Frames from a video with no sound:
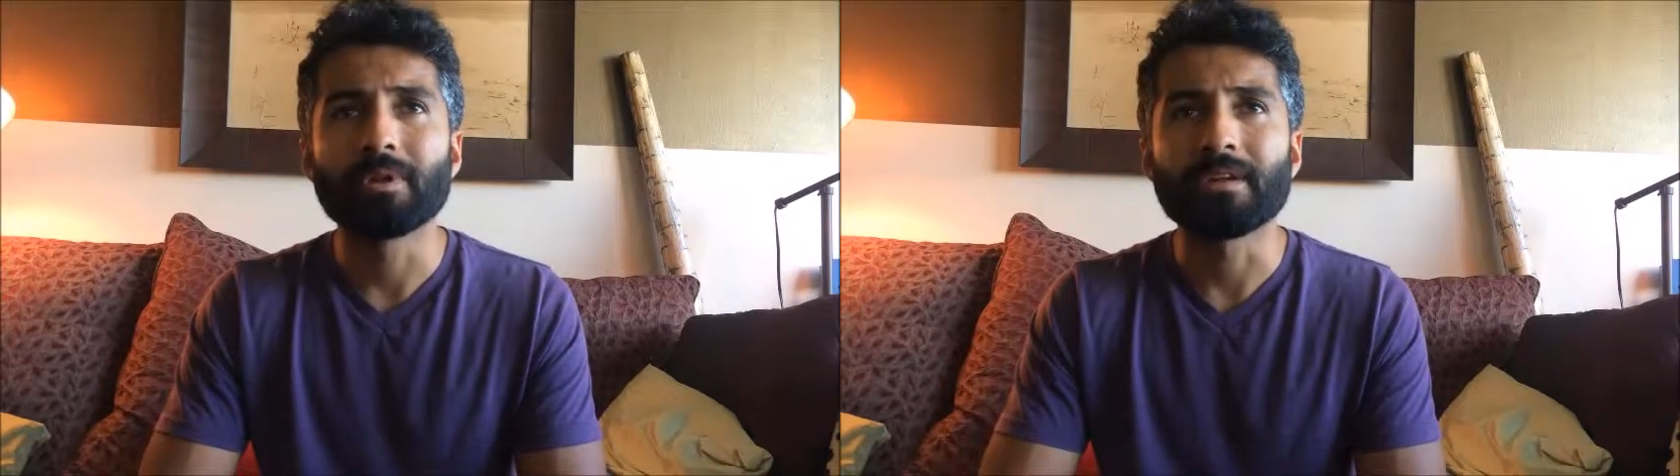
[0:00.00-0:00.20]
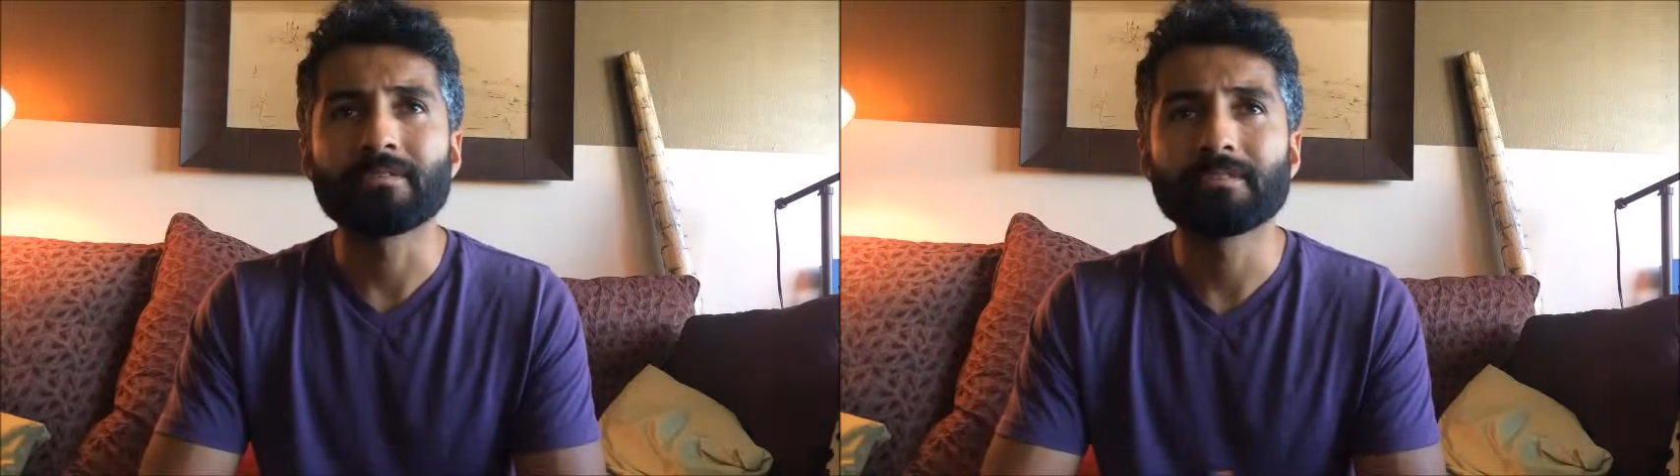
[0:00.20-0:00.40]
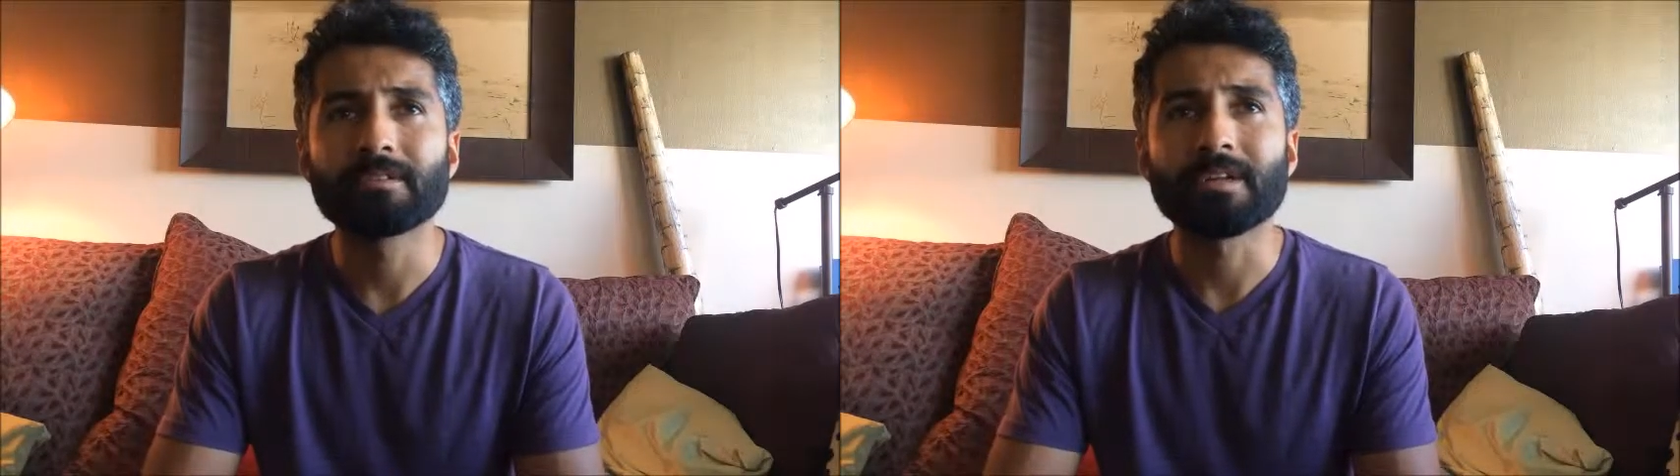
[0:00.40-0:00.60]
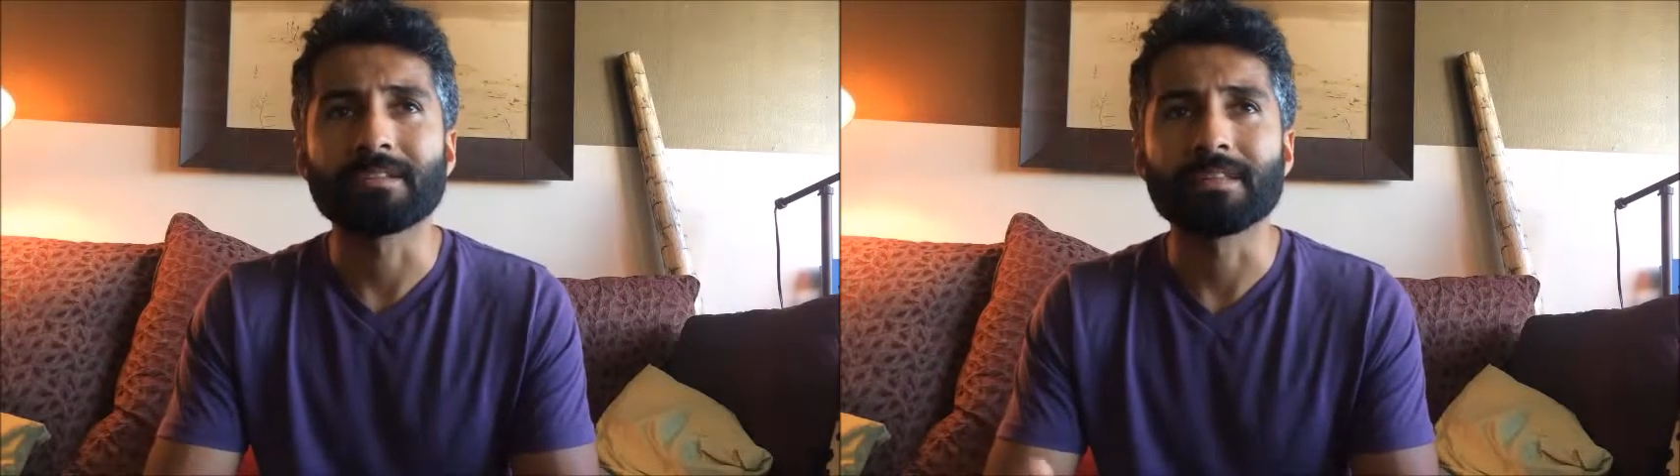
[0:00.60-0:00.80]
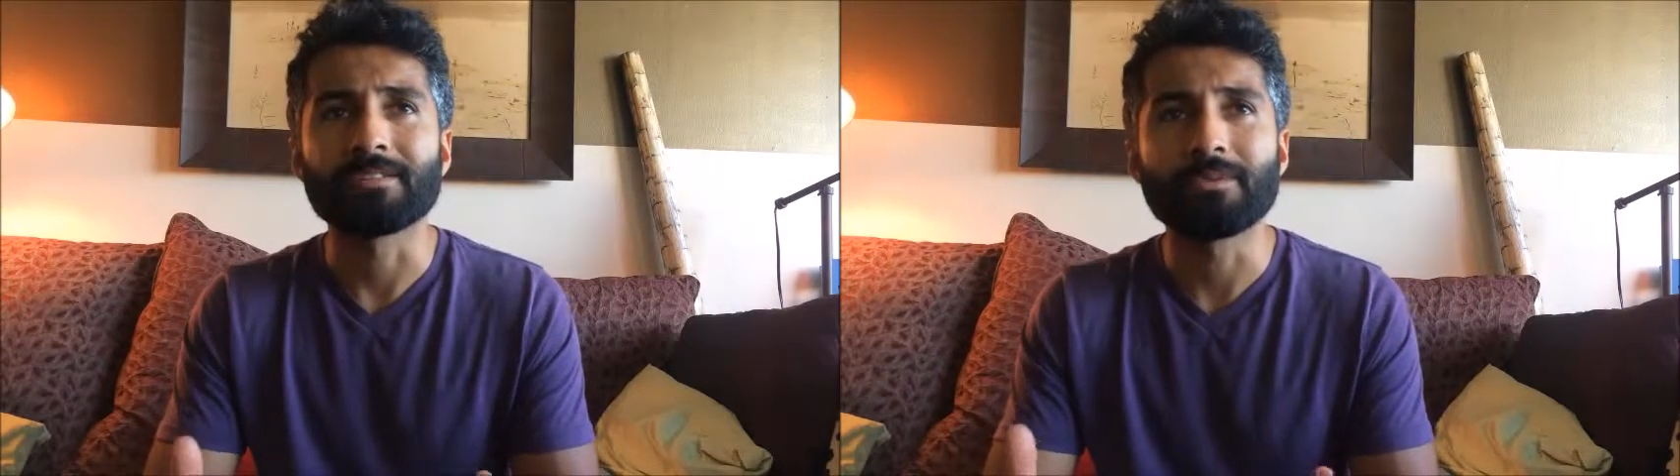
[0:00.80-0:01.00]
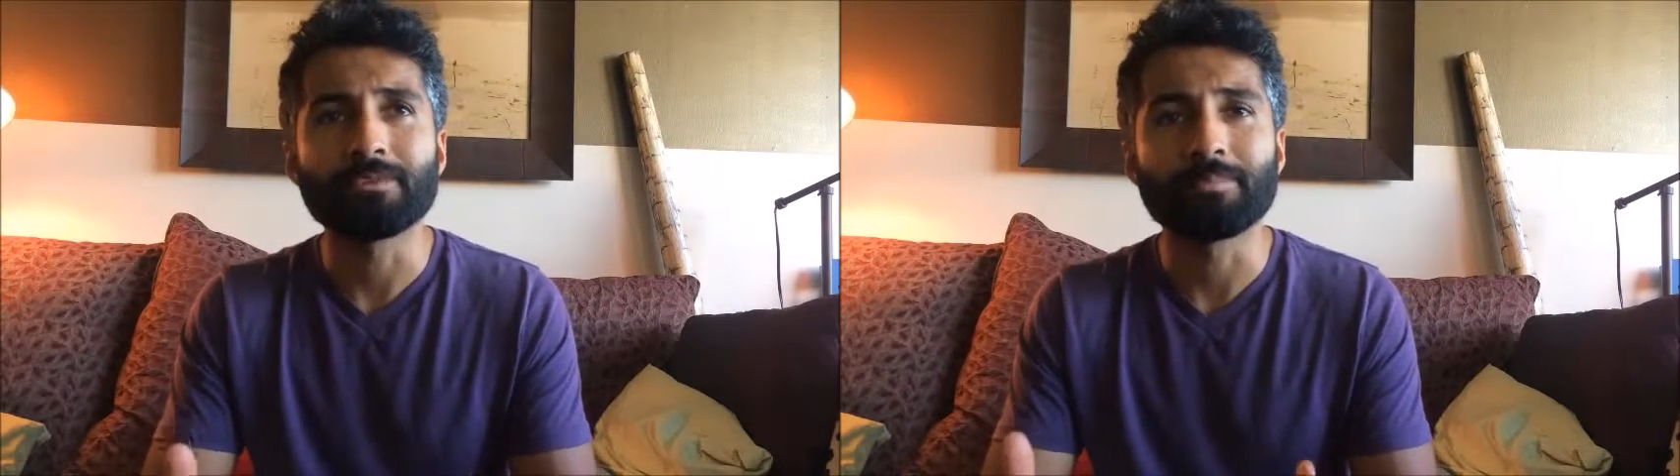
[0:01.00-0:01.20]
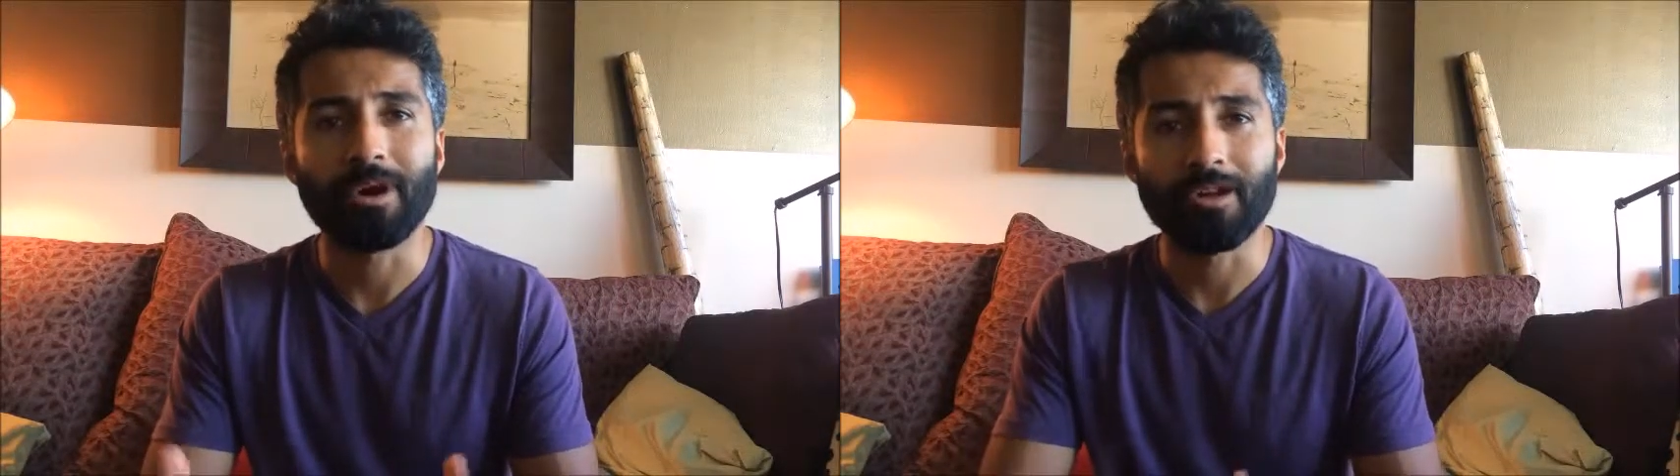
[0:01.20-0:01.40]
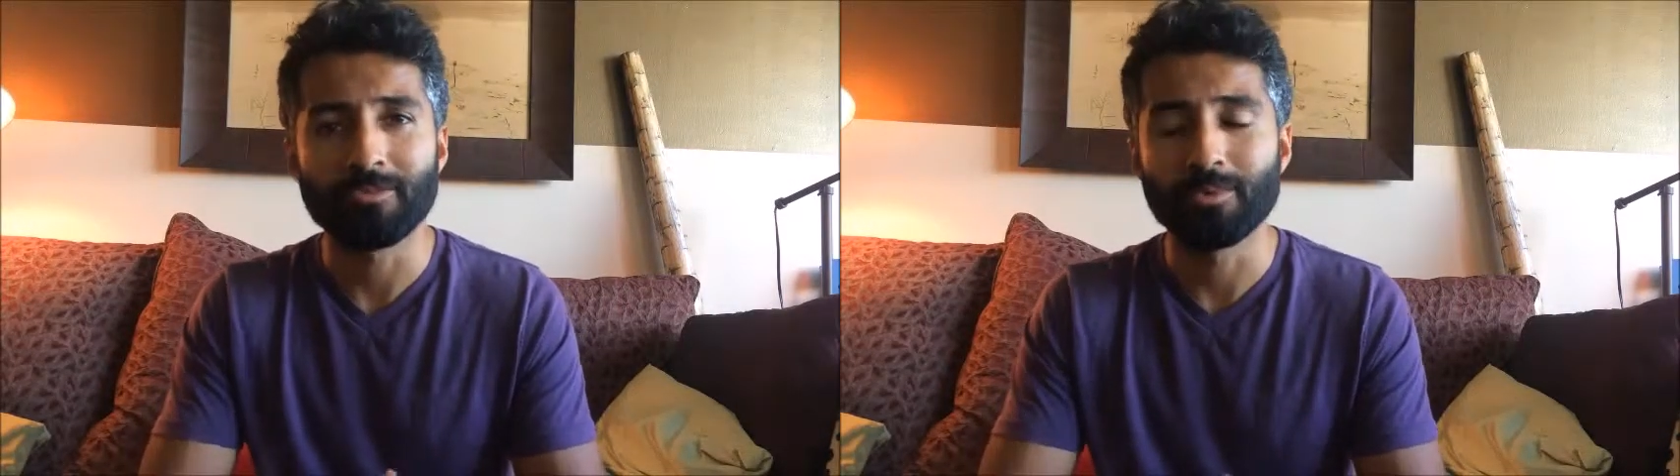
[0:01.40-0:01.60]
But I feel like that's only
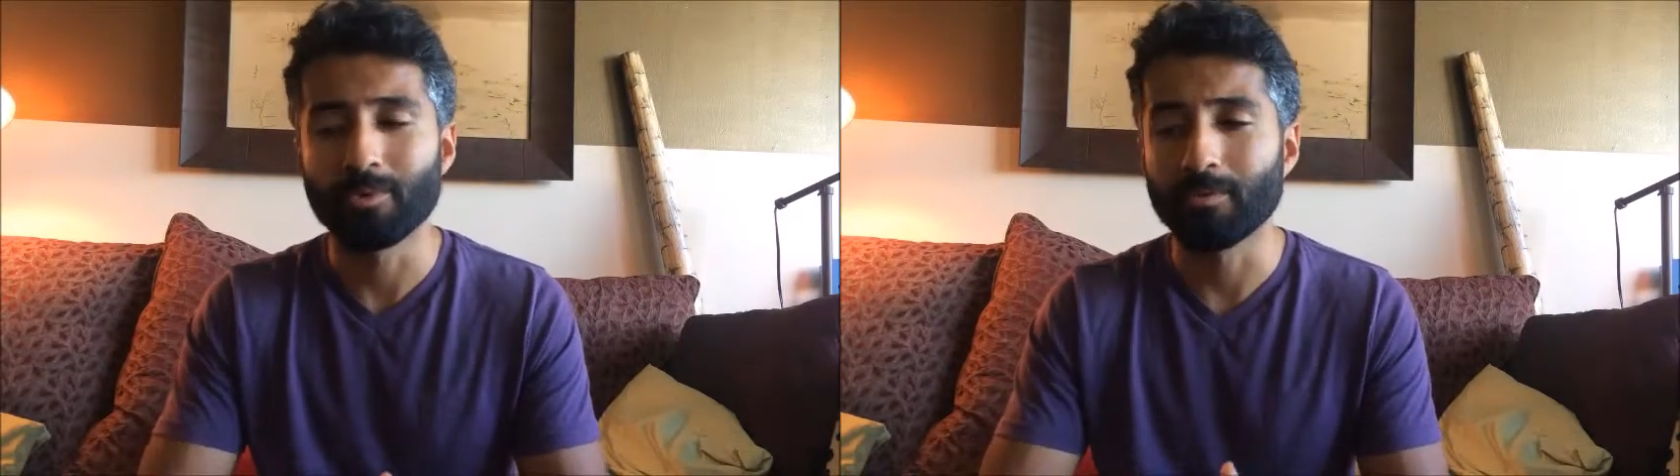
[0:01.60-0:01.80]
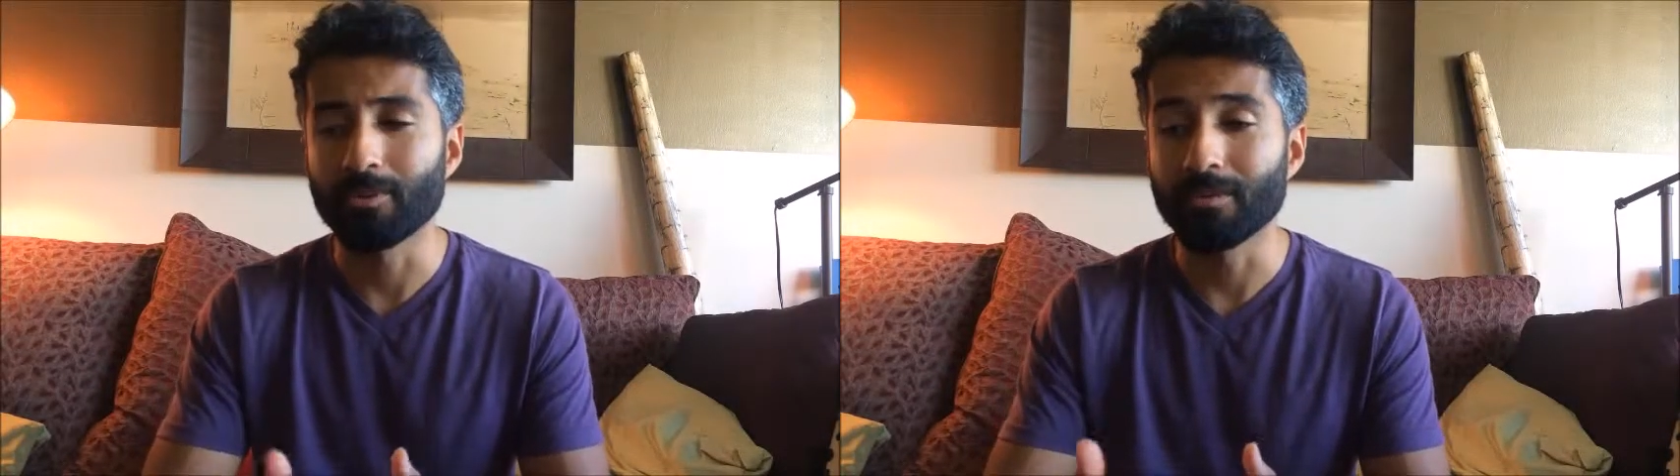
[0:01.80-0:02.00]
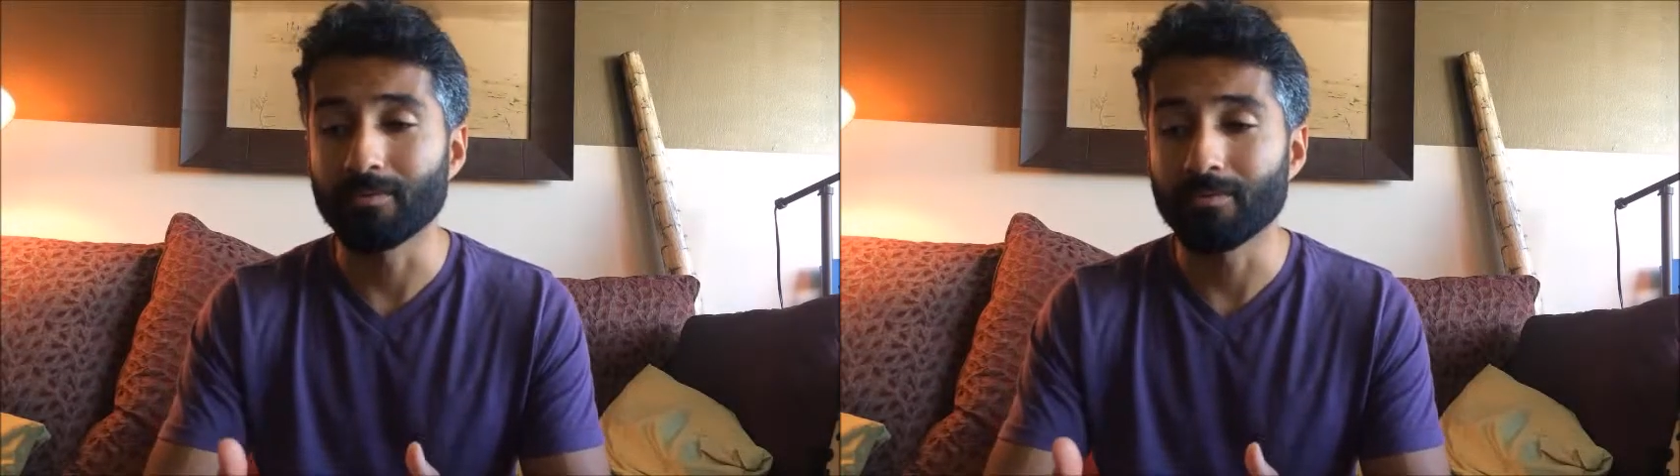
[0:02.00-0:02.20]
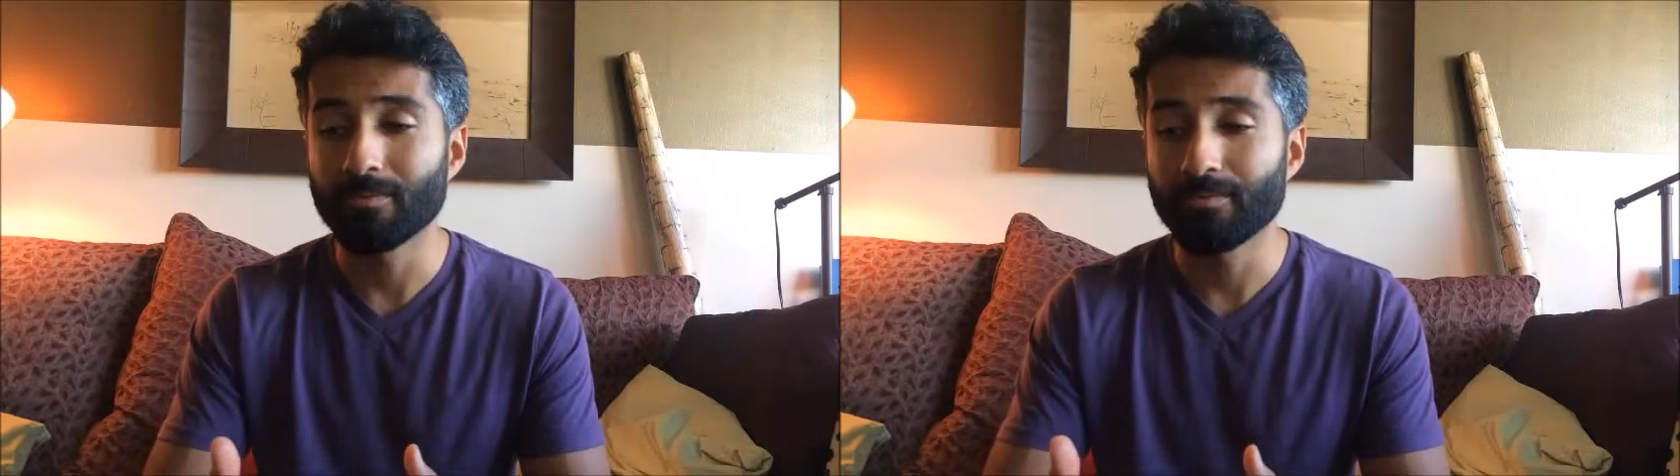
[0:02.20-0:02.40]
possible when we